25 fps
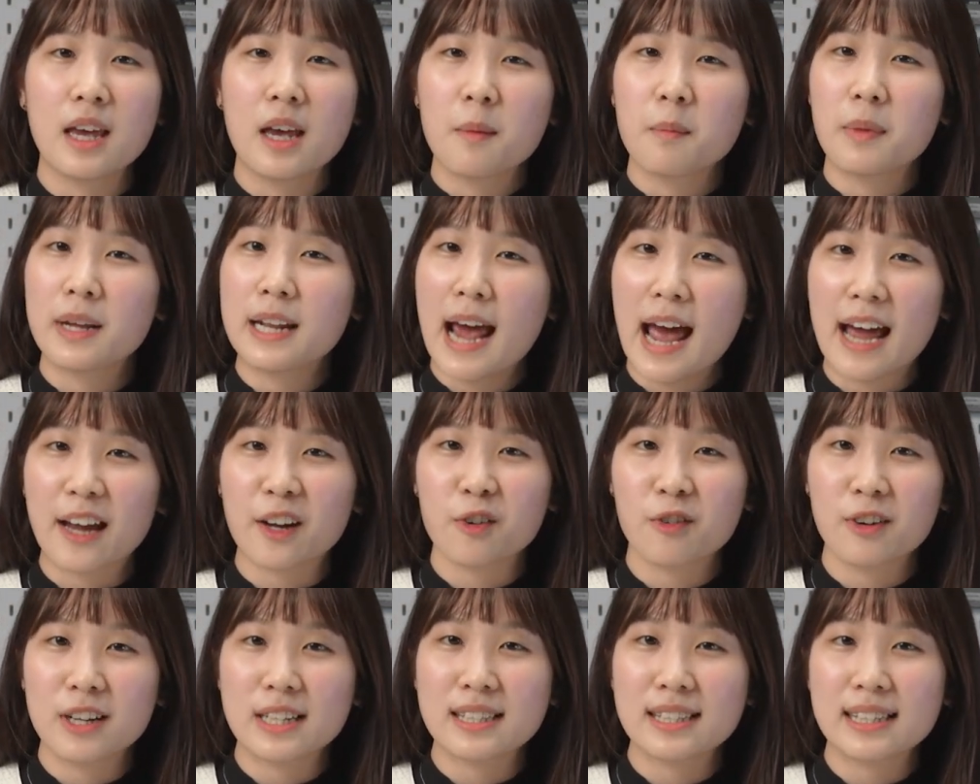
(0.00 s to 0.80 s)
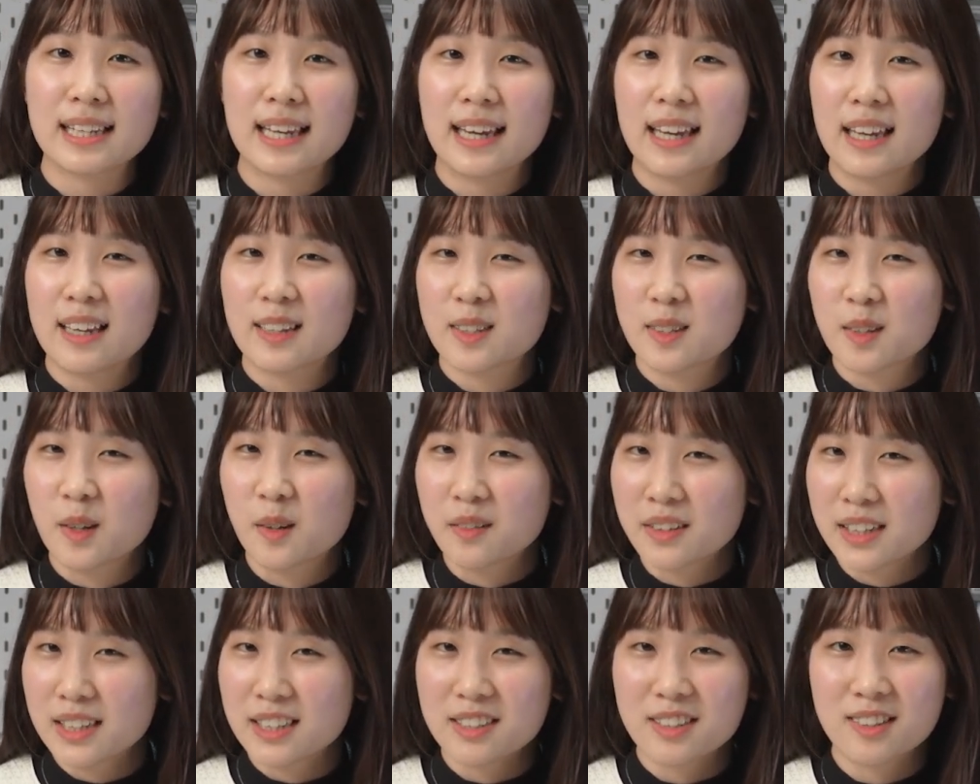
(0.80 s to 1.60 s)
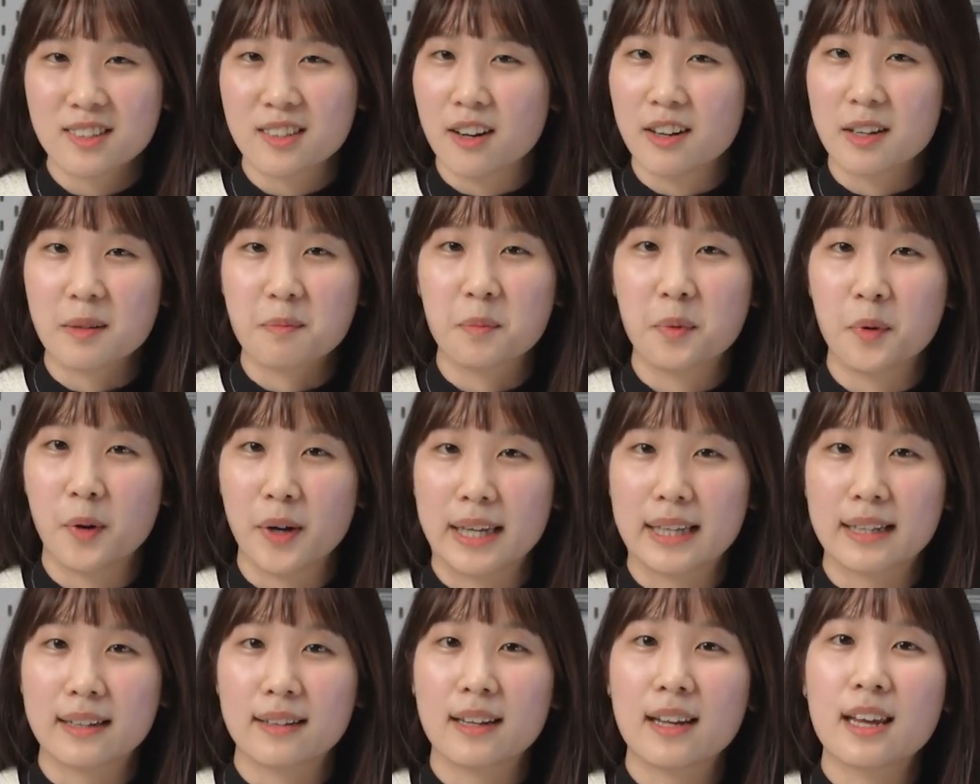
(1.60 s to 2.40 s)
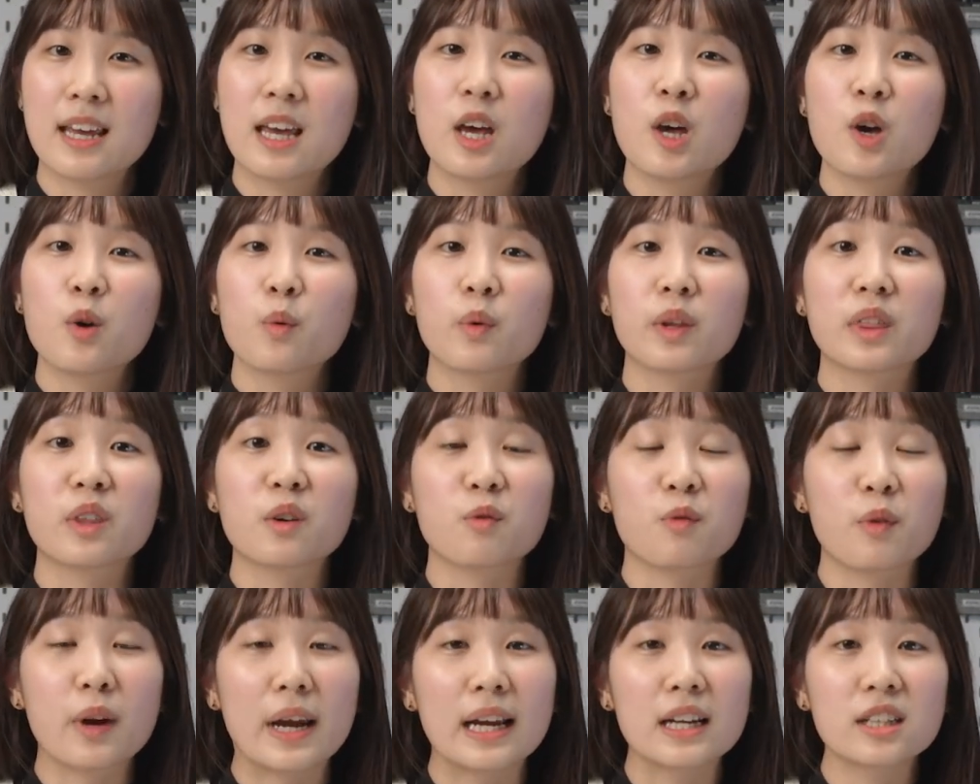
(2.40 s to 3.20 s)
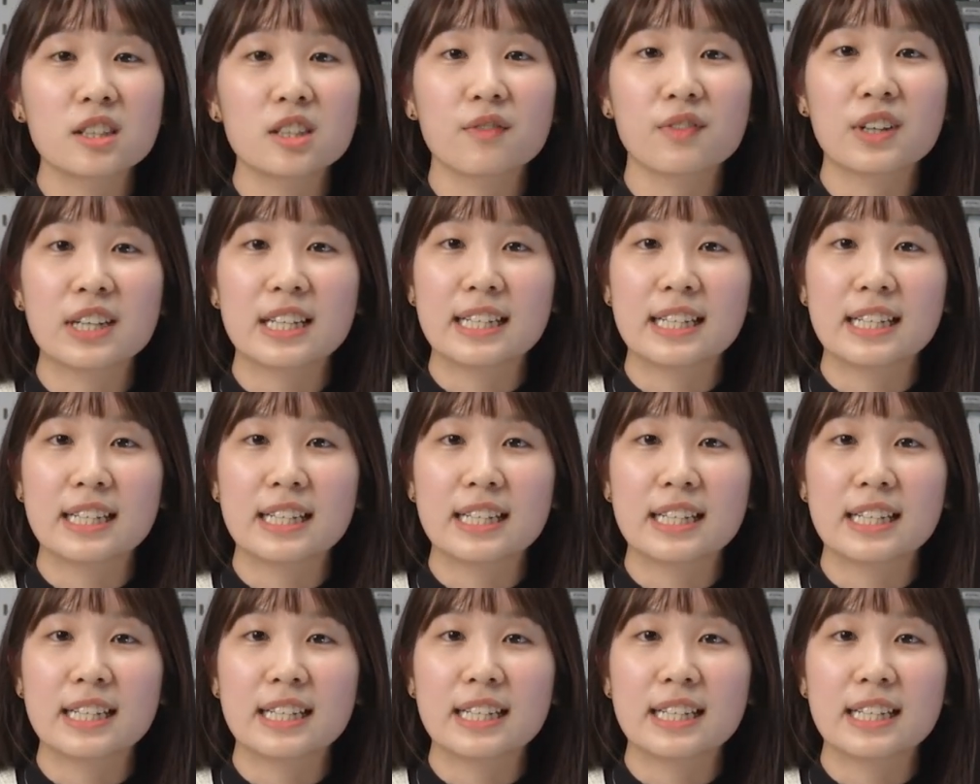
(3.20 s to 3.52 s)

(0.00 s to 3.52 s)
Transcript: But accuracy is only the starting point with a range of